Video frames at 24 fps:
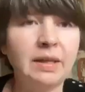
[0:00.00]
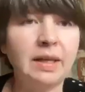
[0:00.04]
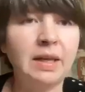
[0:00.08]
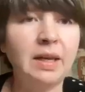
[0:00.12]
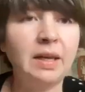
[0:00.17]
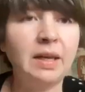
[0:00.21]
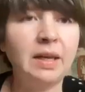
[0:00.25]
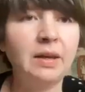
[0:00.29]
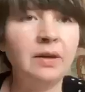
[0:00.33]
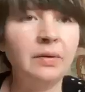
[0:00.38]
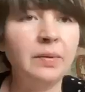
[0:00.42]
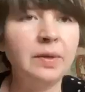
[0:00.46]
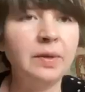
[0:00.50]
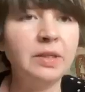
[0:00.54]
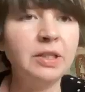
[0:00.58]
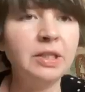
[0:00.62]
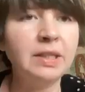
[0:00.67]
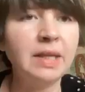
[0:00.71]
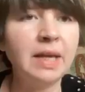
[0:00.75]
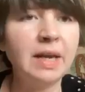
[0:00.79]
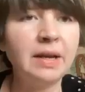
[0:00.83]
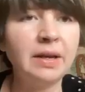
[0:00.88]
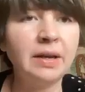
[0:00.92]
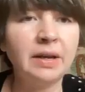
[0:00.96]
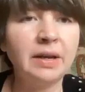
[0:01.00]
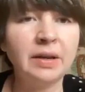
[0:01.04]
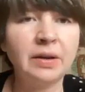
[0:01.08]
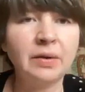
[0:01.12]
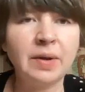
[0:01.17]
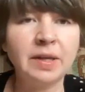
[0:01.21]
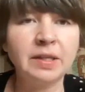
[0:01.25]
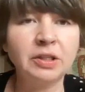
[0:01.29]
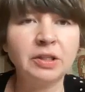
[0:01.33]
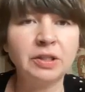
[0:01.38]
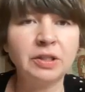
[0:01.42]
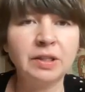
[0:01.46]
thank you. We just had a
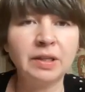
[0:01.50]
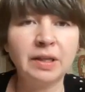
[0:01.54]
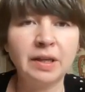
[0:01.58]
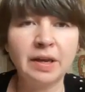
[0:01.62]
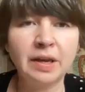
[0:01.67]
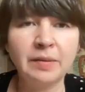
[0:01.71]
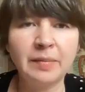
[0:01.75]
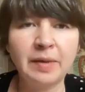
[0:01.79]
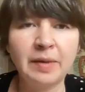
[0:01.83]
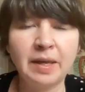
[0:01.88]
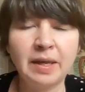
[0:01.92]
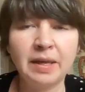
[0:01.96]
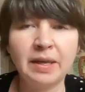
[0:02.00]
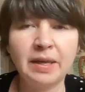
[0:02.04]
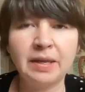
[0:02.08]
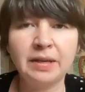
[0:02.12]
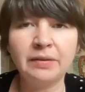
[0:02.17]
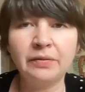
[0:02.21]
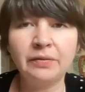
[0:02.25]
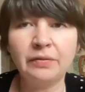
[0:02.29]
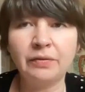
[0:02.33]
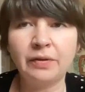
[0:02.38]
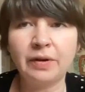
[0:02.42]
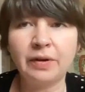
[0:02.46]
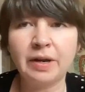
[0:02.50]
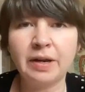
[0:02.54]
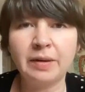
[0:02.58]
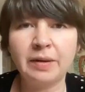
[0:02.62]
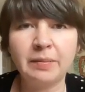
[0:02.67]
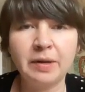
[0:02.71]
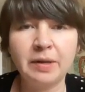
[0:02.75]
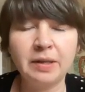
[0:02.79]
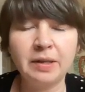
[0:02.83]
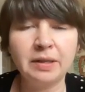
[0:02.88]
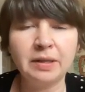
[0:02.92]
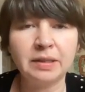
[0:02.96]
question come in
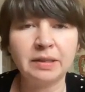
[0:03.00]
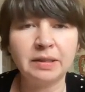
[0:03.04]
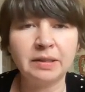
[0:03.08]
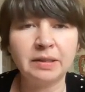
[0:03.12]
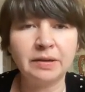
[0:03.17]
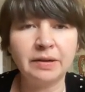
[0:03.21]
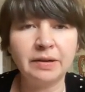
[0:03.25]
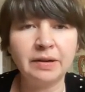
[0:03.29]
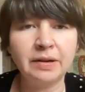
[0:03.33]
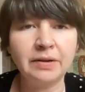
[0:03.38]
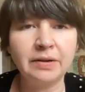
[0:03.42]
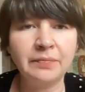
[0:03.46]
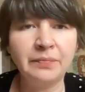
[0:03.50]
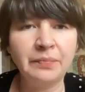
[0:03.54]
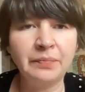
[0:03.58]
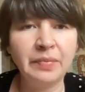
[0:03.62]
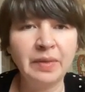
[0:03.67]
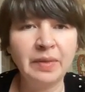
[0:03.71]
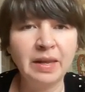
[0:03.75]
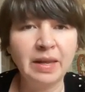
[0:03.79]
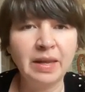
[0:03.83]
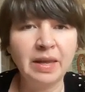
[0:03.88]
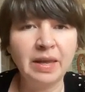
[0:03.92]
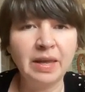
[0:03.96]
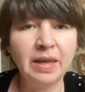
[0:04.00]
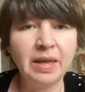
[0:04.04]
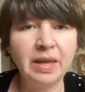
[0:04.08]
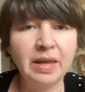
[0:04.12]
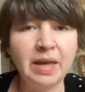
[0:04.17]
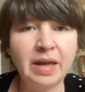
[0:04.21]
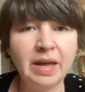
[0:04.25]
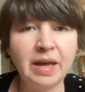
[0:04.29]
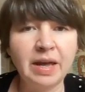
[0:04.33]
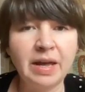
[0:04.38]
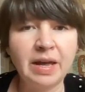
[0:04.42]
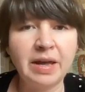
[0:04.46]
from a listener.
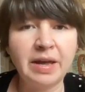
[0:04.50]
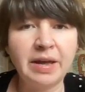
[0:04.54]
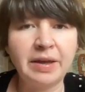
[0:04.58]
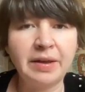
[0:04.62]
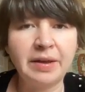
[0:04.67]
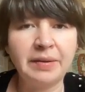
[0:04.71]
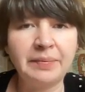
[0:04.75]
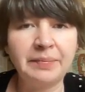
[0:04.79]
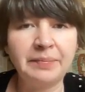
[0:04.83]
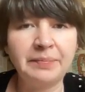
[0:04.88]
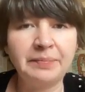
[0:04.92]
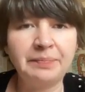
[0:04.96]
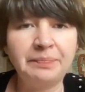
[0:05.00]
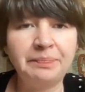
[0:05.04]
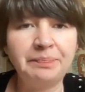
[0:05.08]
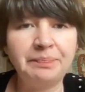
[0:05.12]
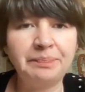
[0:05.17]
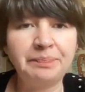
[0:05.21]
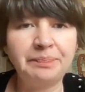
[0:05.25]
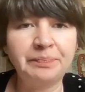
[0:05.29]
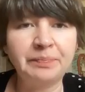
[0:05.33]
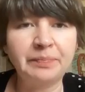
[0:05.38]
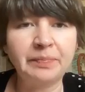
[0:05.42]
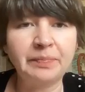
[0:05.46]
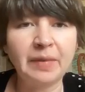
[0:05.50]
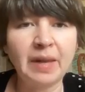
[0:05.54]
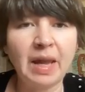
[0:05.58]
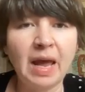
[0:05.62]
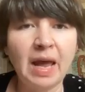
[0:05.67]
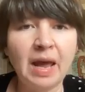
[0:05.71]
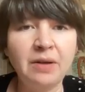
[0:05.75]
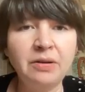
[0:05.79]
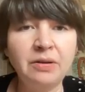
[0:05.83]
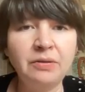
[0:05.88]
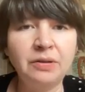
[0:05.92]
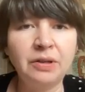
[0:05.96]

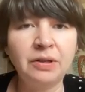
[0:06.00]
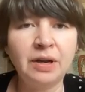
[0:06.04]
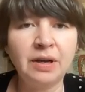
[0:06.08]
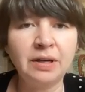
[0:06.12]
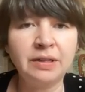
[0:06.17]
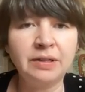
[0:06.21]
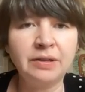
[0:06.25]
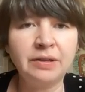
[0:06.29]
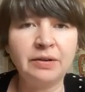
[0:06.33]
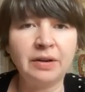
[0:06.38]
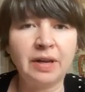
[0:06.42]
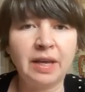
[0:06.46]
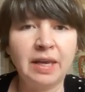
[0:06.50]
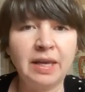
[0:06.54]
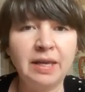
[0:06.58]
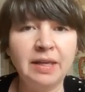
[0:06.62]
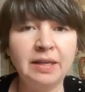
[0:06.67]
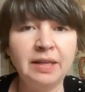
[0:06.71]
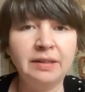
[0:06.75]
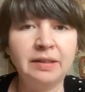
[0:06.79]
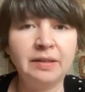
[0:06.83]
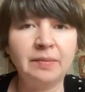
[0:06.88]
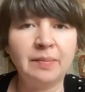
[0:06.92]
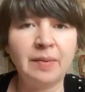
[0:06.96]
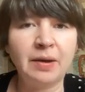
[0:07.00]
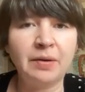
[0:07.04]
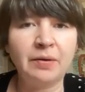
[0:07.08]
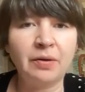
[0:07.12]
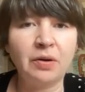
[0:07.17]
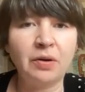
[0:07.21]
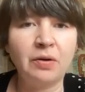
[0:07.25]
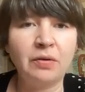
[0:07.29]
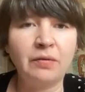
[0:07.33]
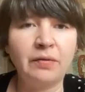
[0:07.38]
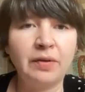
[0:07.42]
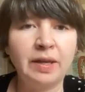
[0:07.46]
How do you talk to your kids about
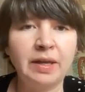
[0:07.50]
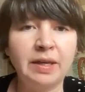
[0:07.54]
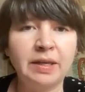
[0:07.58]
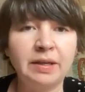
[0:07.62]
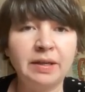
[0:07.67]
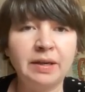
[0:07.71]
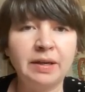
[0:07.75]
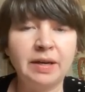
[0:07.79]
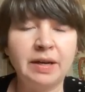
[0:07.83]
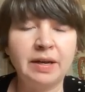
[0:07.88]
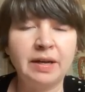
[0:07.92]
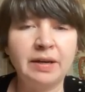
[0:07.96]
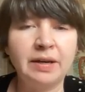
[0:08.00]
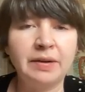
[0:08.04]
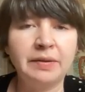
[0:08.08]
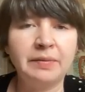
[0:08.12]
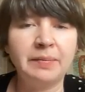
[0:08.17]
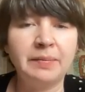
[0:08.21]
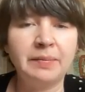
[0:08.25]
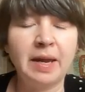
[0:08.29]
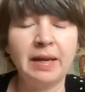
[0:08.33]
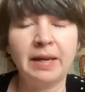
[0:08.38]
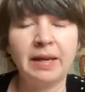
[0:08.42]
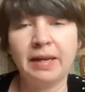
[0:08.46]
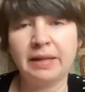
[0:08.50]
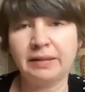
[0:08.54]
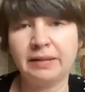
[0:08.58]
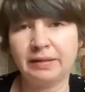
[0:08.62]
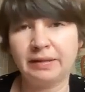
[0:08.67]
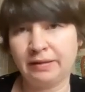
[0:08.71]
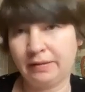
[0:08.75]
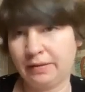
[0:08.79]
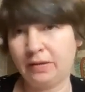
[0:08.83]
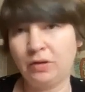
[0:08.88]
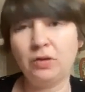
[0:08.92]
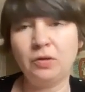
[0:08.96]
COVID? I guess
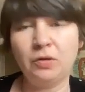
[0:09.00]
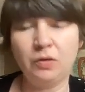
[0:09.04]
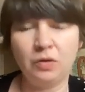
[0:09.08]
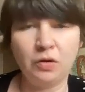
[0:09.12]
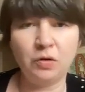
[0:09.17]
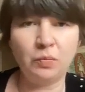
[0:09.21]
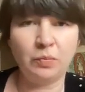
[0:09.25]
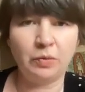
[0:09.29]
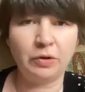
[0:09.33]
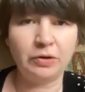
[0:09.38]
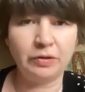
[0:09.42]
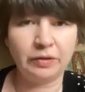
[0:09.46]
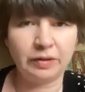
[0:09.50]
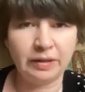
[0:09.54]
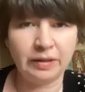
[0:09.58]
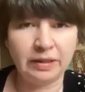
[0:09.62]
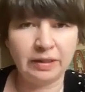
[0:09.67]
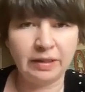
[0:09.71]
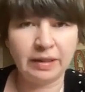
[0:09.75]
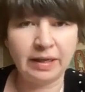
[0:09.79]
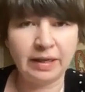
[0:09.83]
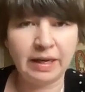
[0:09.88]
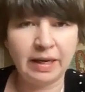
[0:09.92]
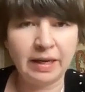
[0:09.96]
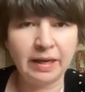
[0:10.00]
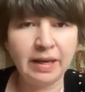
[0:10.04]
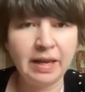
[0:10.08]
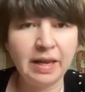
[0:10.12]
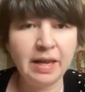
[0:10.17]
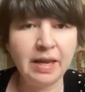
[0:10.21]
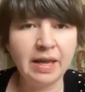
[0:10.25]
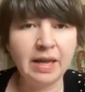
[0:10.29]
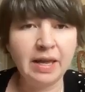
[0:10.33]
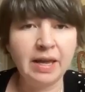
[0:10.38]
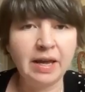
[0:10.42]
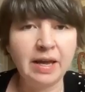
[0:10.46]
you personally,
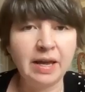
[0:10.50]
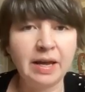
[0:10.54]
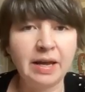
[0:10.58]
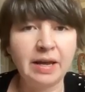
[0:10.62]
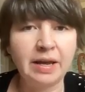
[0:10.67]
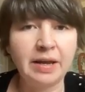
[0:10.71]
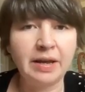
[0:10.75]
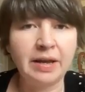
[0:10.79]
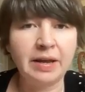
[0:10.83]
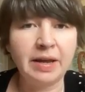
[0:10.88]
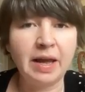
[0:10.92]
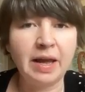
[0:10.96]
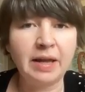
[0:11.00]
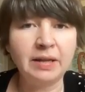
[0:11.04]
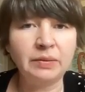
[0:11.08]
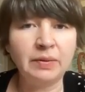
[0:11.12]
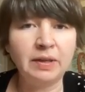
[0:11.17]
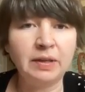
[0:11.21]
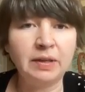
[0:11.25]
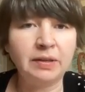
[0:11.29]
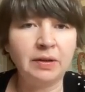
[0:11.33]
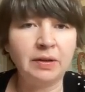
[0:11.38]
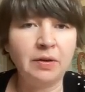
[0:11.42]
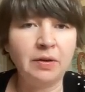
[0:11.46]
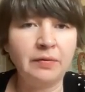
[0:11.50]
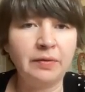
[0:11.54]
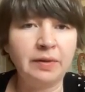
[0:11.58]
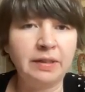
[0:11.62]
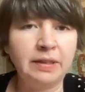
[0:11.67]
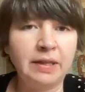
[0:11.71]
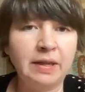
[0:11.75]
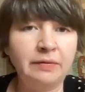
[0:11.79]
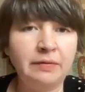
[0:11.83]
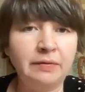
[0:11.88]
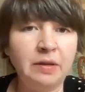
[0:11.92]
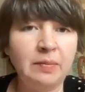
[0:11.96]
as well as COVID
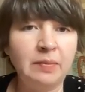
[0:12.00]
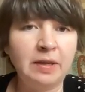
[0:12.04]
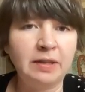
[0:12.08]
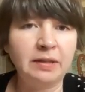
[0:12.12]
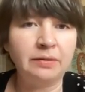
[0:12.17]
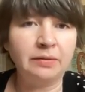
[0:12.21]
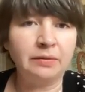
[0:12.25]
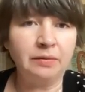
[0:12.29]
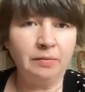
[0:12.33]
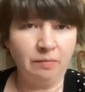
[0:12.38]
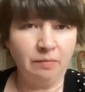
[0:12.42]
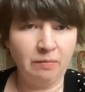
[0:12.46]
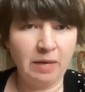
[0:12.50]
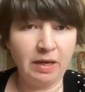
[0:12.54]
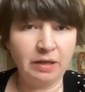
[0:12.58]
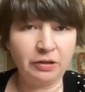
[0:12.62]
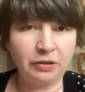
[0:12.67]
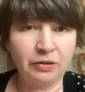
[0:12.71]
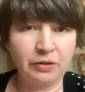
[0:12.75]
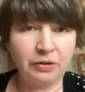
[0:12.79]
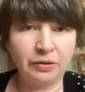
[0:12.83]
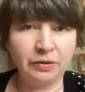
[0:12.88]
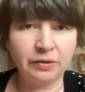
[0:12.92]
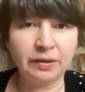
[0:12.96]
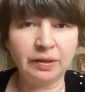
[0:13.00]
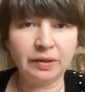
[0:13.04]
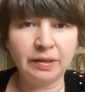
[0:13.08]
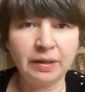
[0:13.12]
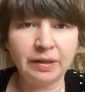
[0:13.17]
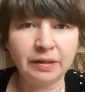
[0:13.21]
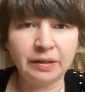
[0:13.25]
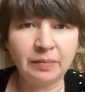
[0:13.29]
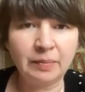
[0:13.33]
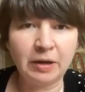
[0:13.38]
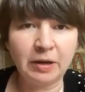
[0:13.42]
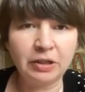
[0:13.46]
safety measures,
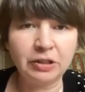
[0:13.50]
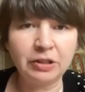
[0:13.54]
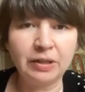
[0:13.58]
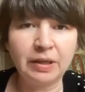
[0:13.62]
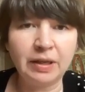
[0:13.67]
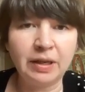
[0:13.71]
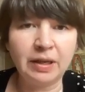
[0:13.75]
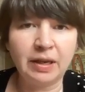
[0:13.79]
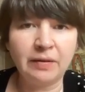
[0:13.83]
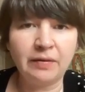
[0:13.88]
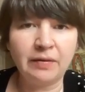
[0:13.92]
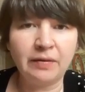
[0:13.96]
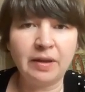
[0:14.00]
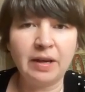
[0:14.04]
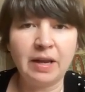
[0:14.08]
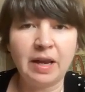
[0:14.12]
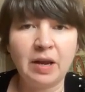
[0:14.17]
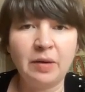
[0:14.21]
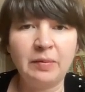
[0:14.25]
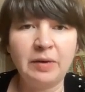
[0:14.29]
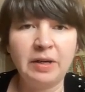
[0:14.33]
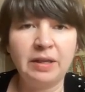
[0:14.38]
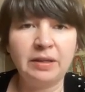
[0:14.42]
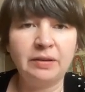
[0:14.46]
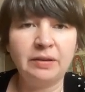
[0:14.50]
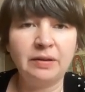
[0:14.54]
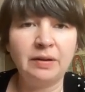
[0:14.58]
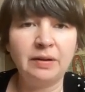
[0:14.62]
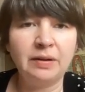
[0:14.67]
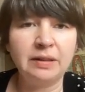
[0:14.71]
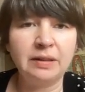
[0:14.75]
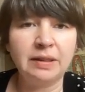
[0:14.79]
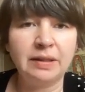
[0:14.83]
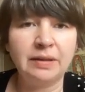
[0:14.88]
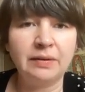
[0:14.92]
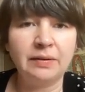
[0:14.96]
especially given how many
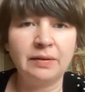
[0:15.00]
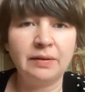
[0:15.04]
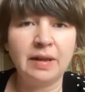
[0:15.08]
adults in their